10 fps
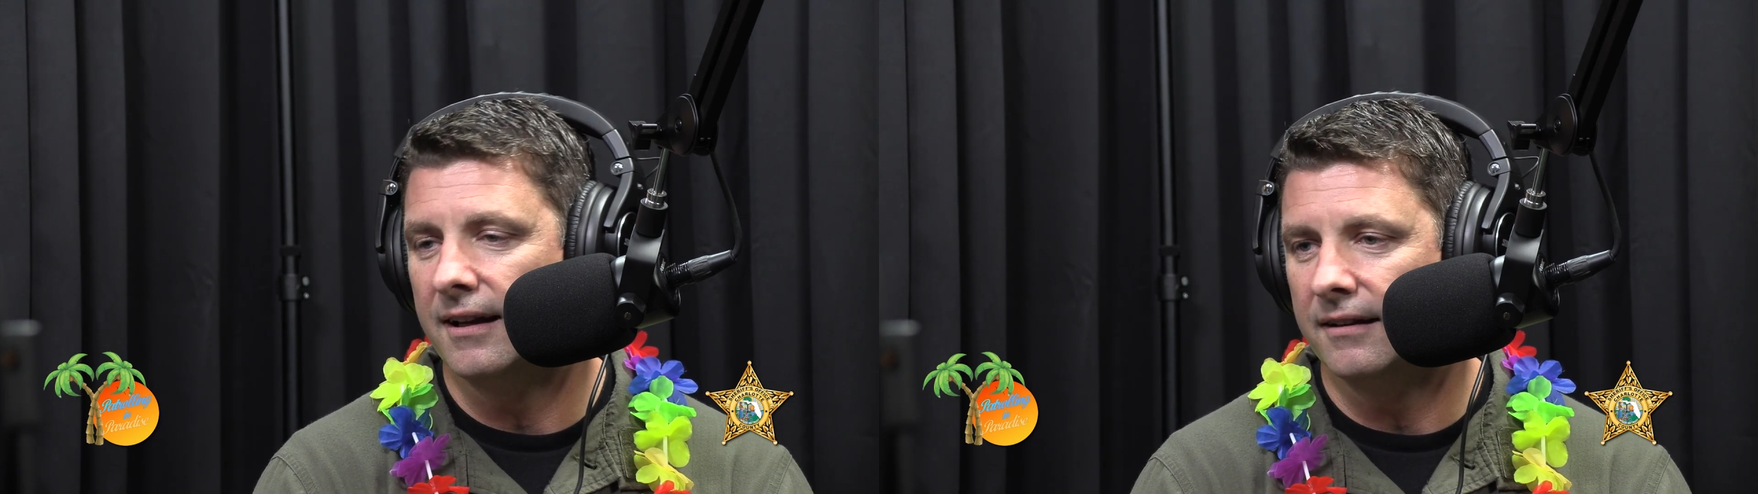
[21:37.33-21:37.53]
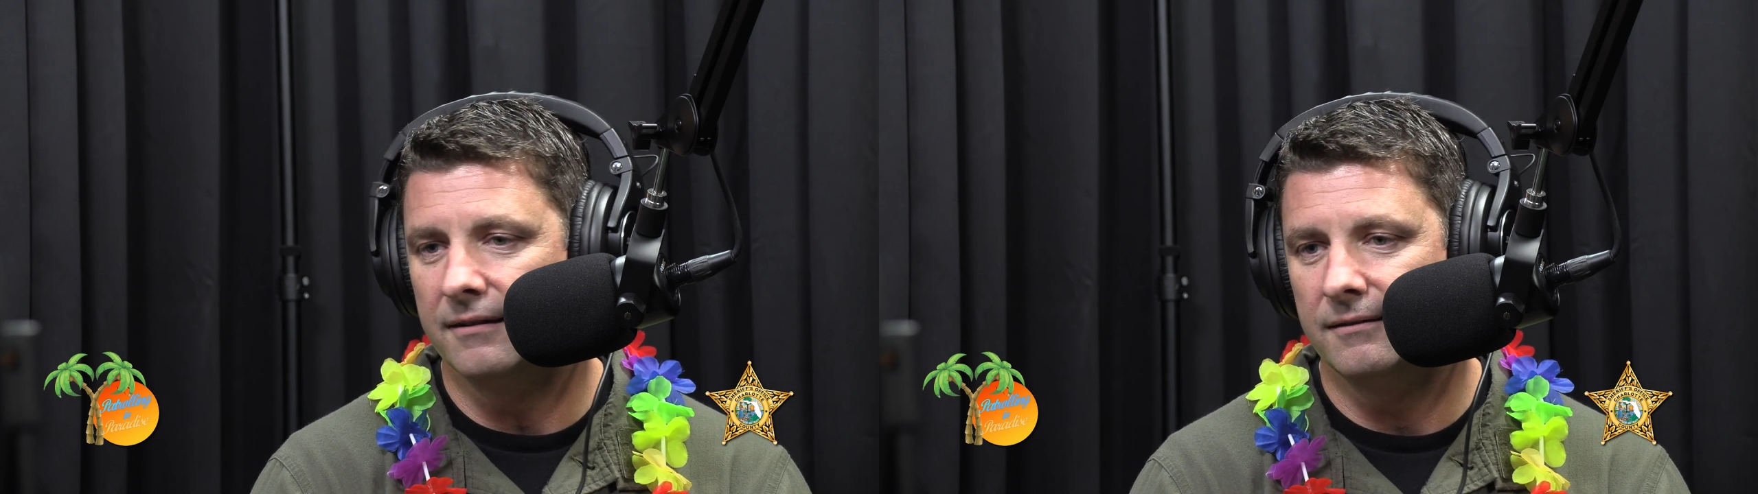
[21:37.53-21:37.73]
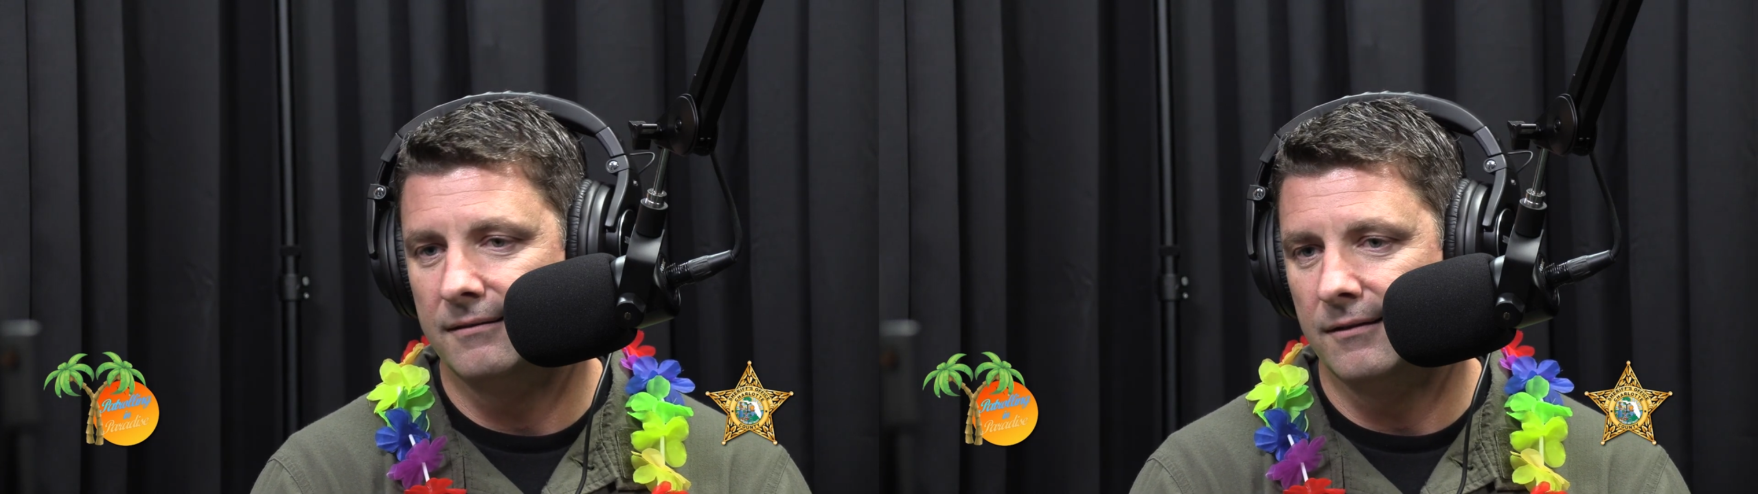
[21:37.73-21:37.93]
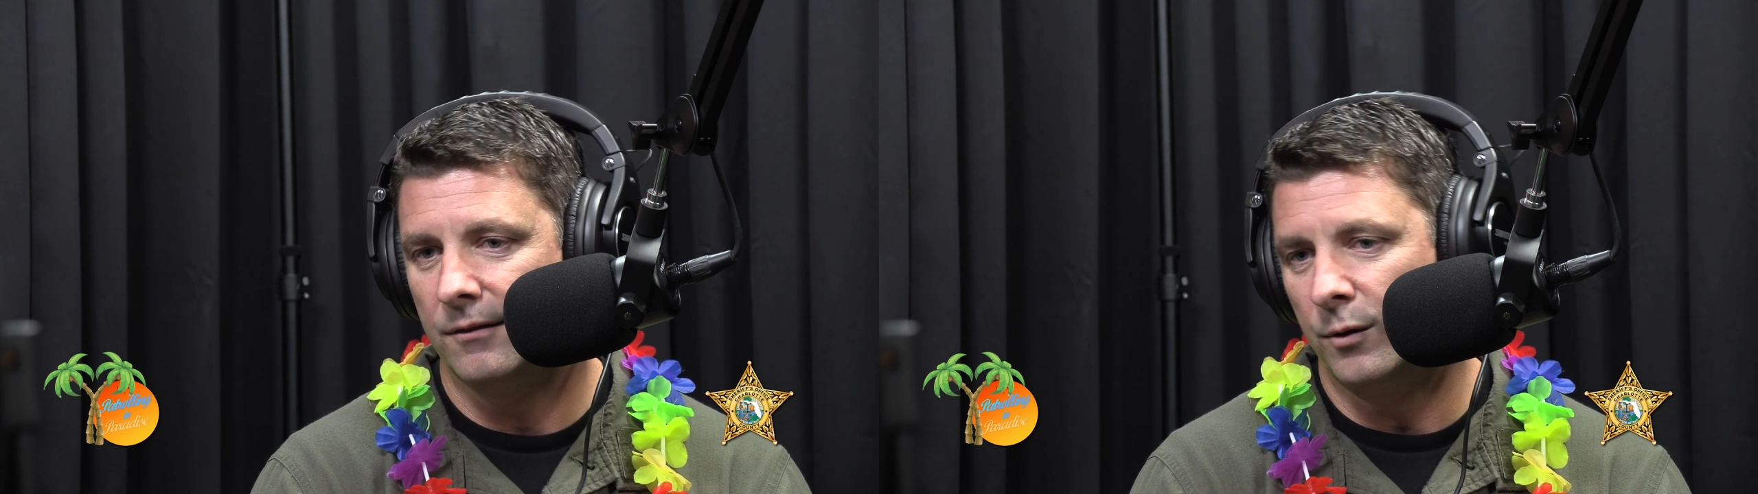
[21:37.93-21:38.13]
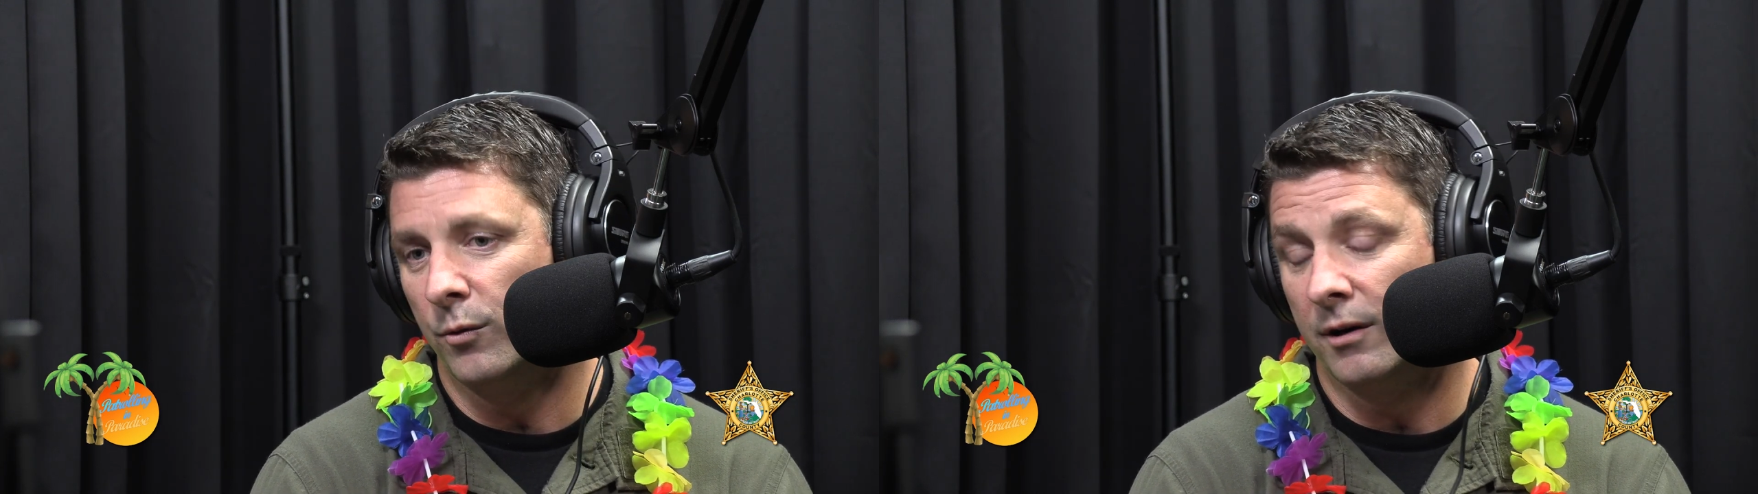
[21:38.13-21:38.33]
and
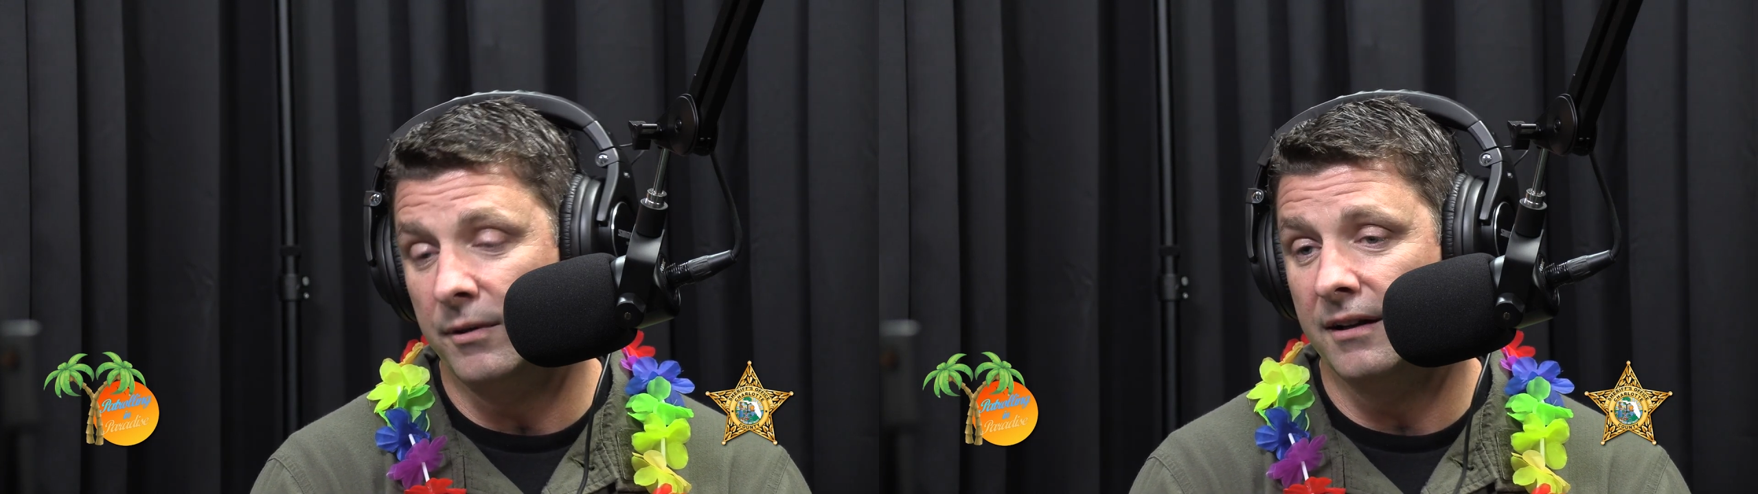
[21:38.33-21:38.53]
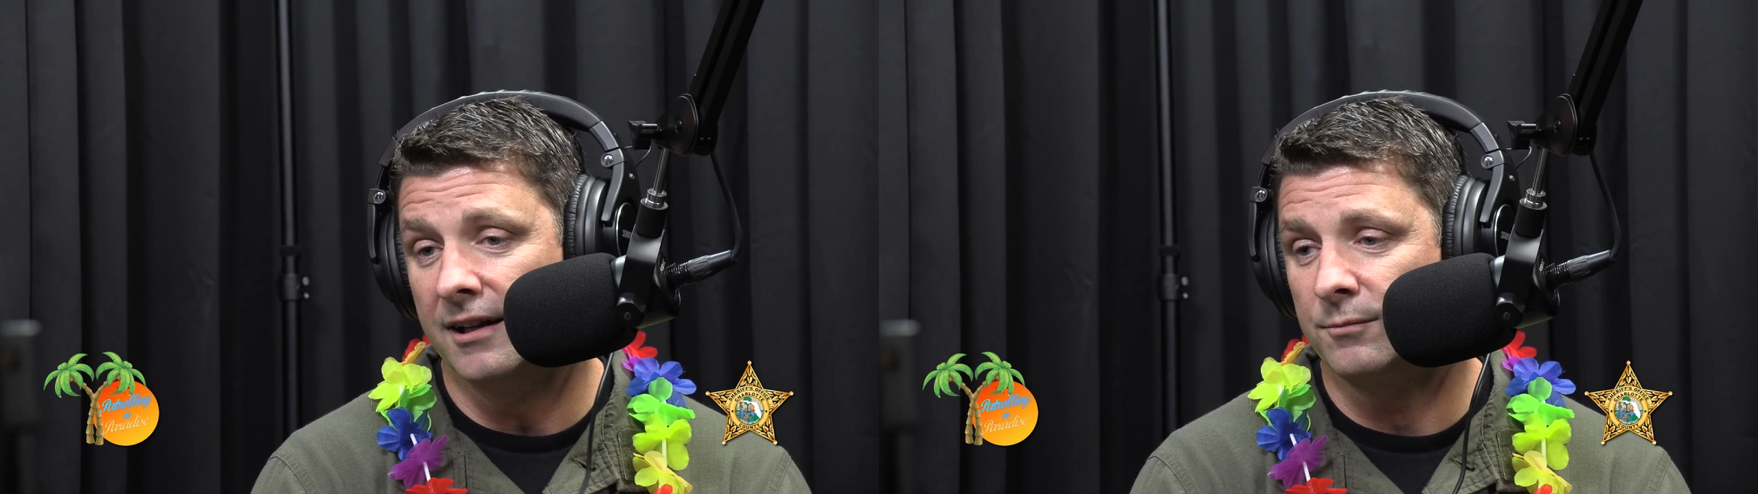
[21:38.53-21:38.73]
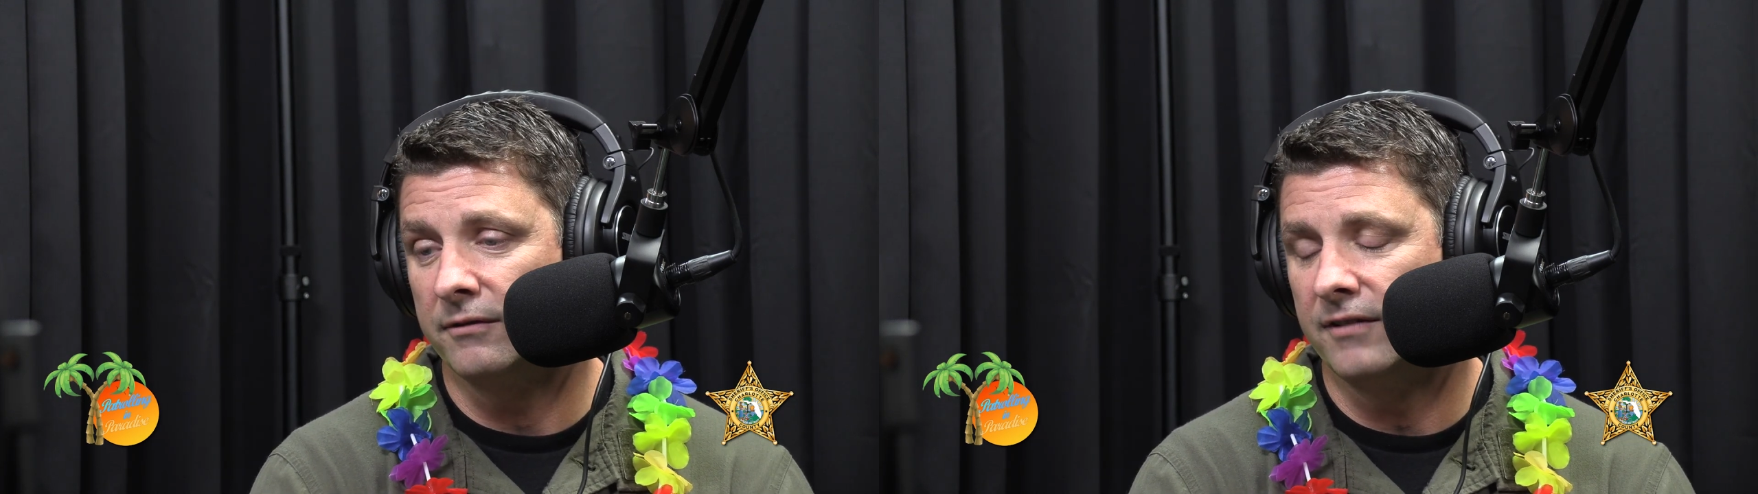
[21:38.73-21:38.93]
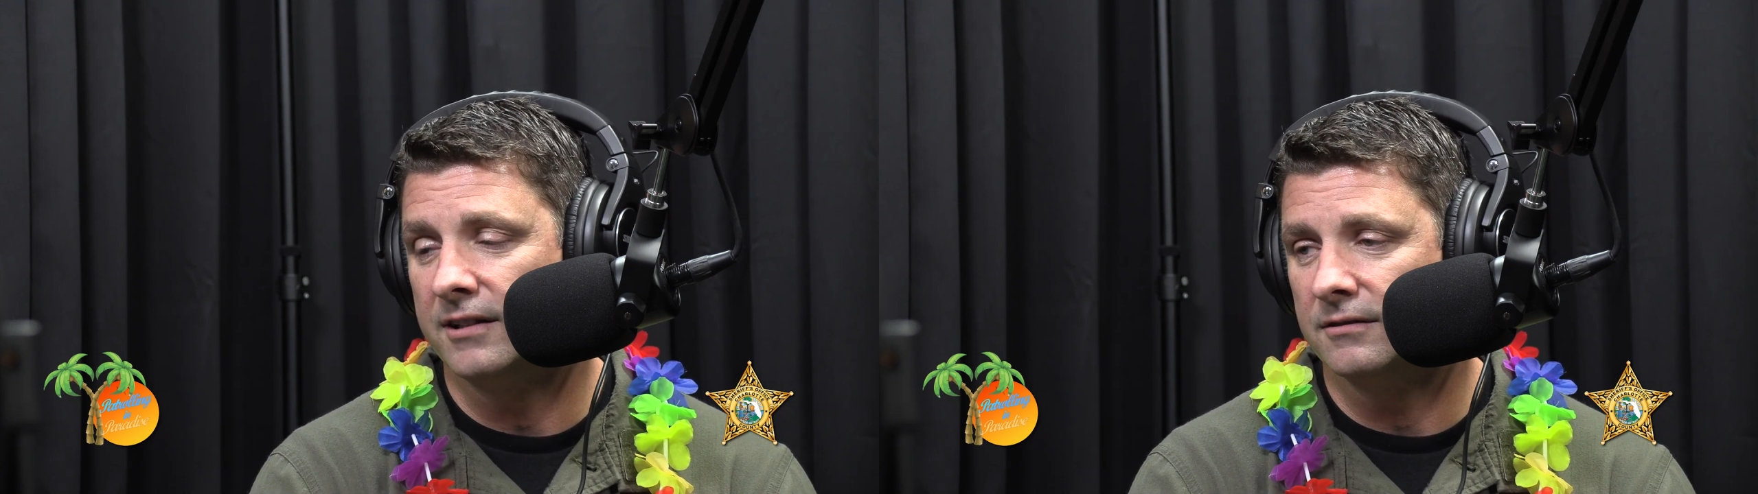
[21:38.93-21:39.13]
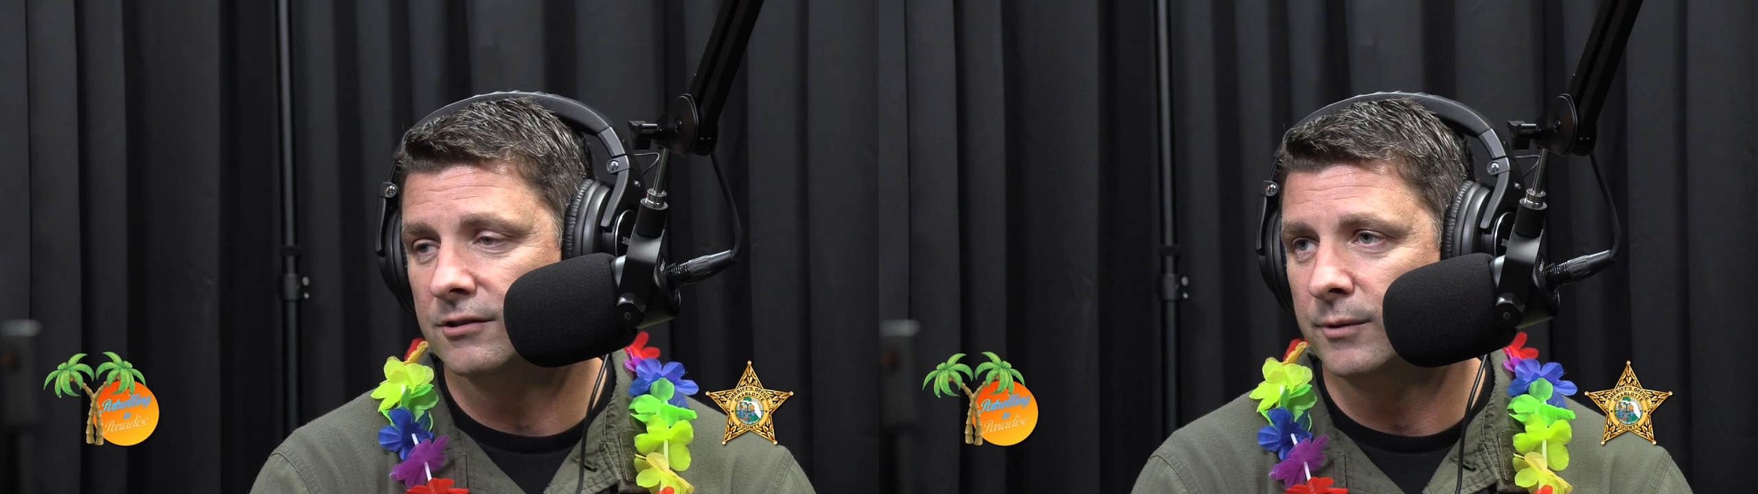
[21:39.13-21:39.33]
we want to be as
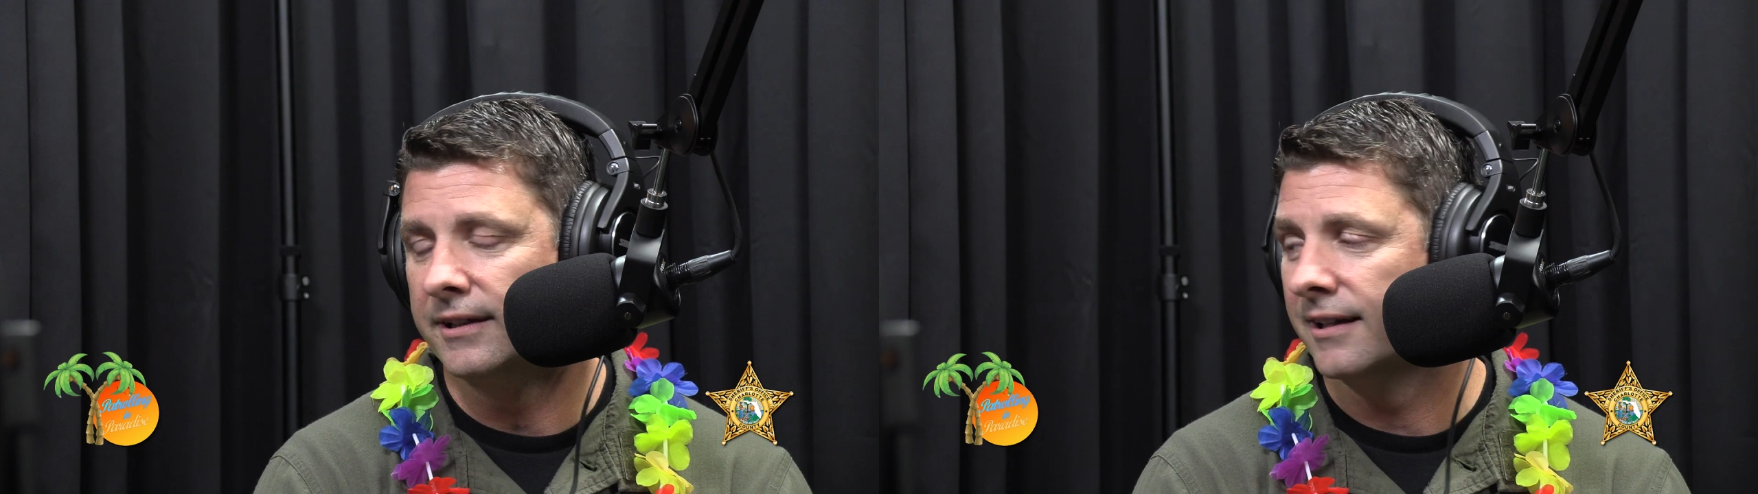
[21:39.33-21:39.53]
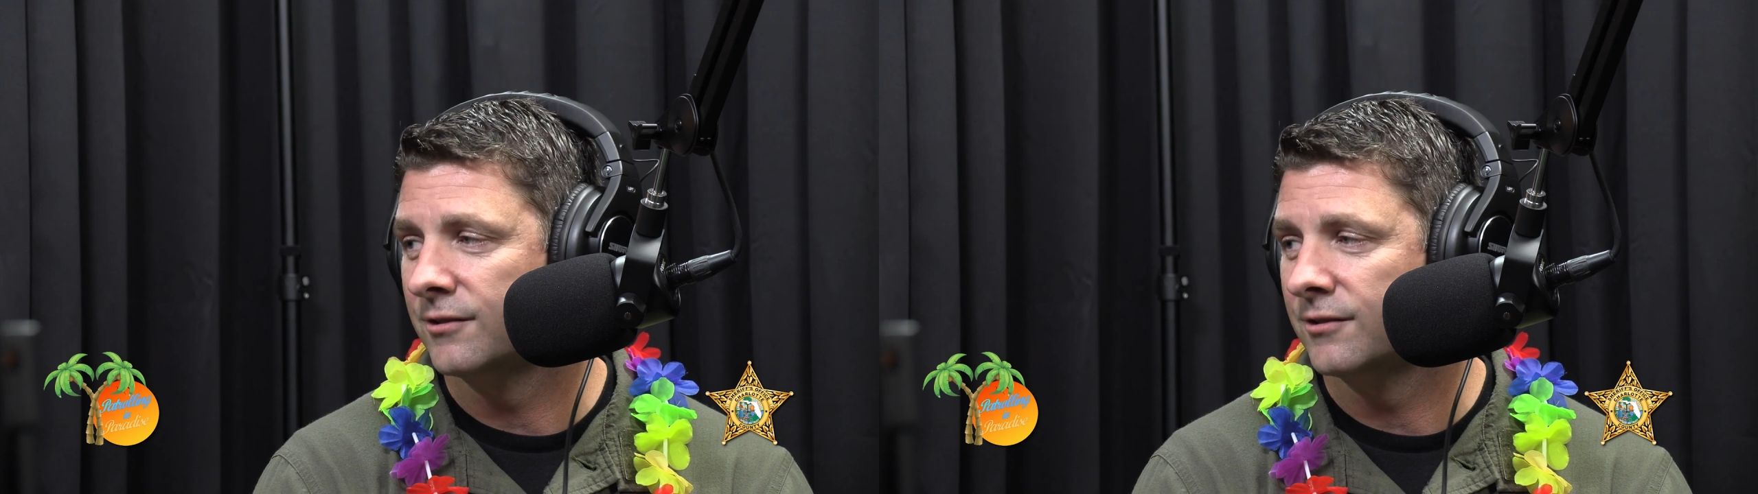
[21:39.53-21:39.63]
professional as we can.